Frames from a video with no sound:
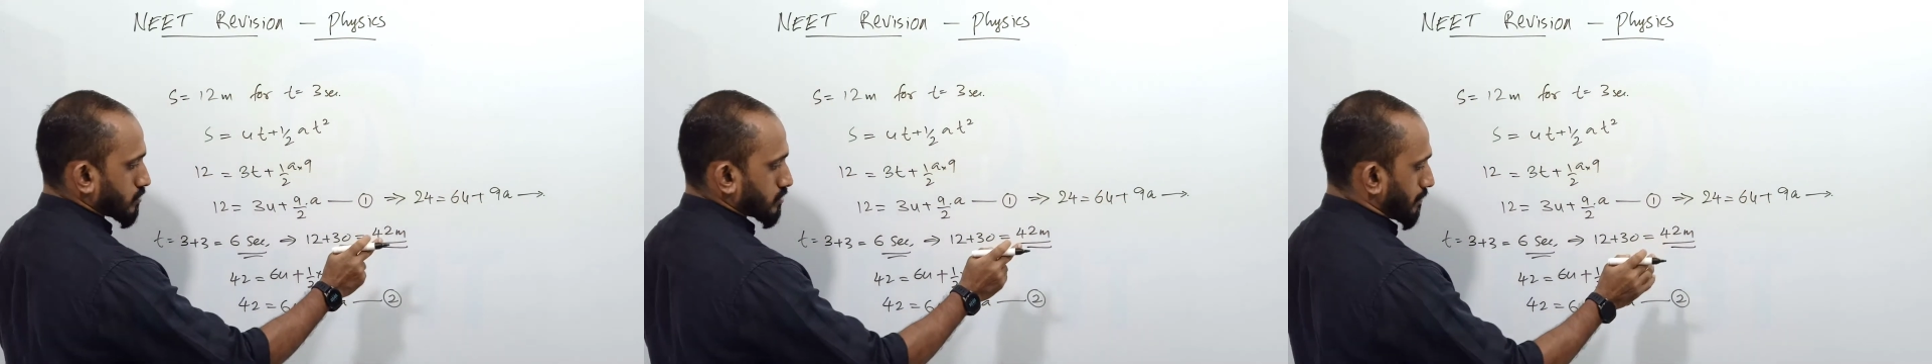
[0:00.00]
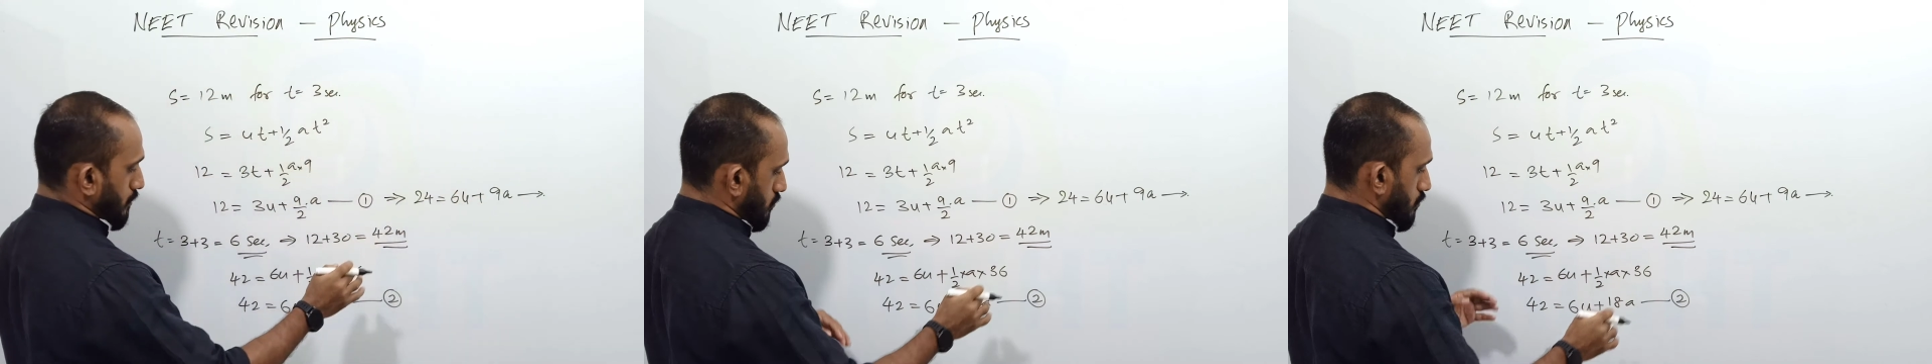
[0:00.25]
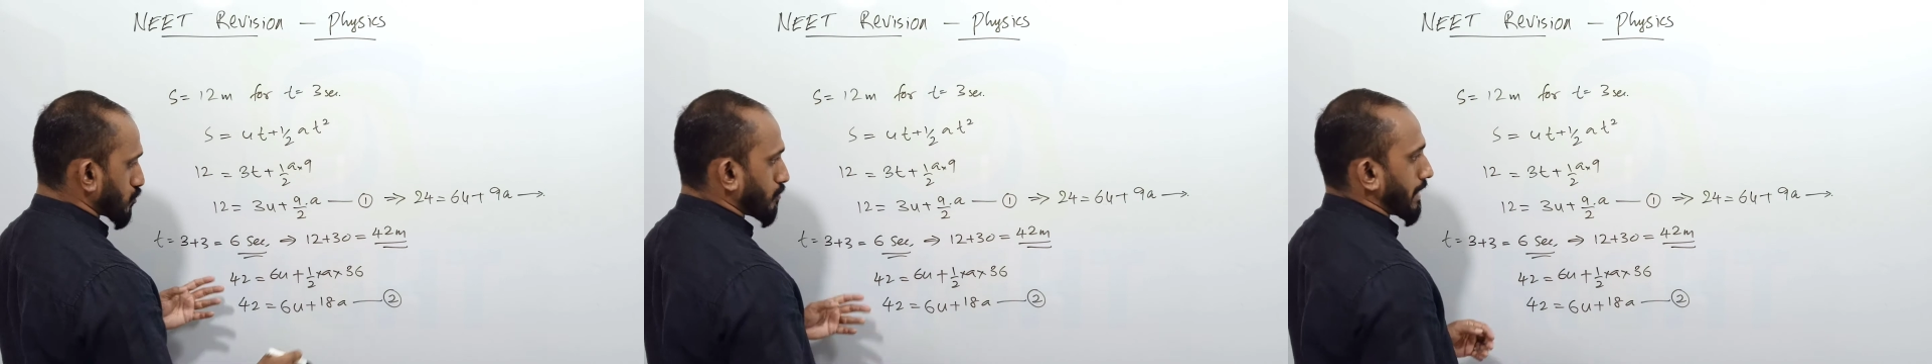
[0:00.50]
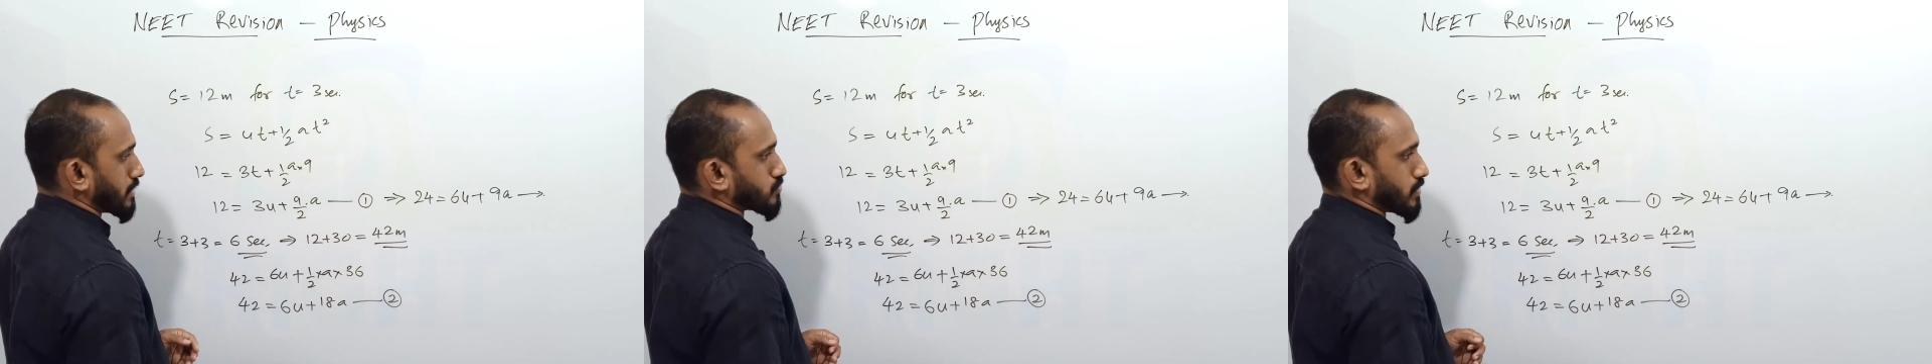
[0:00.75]
Suppose 2
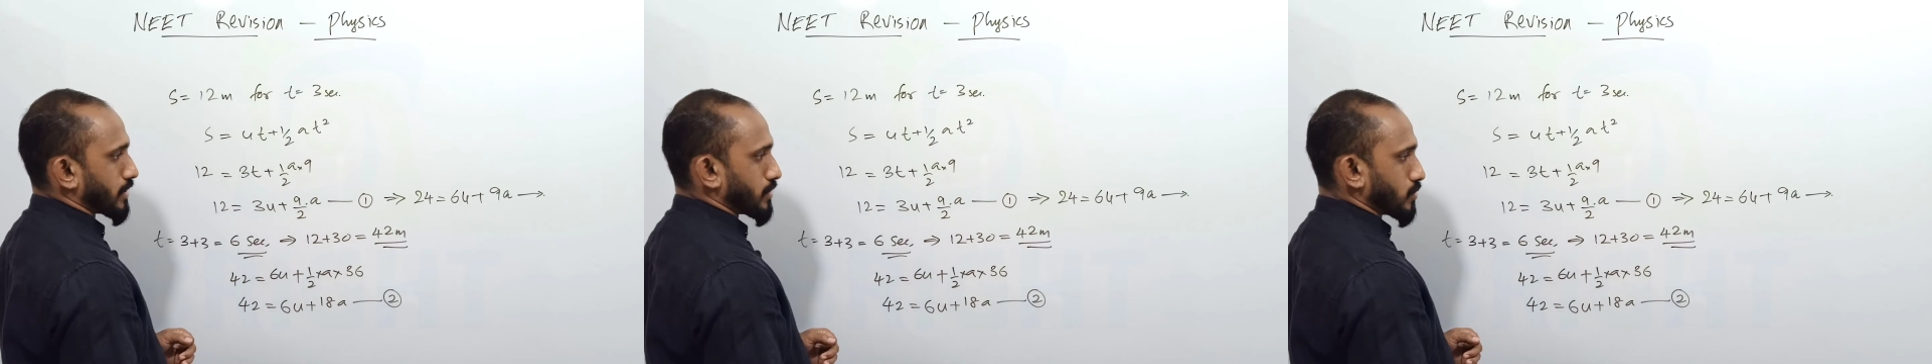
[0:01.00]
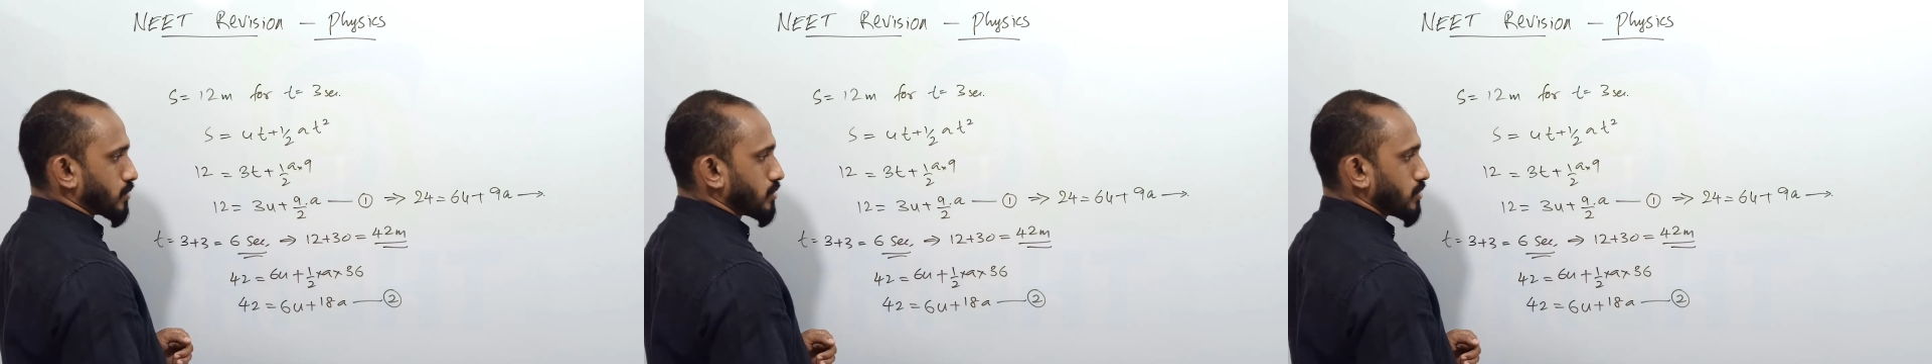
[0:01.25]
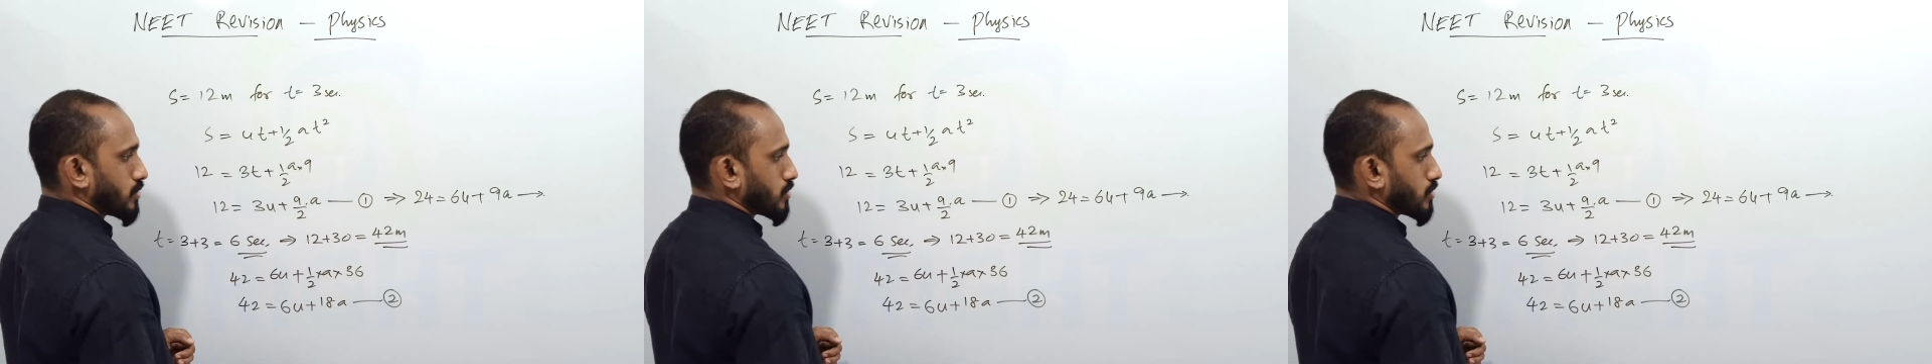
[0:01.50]
minus 1 you do.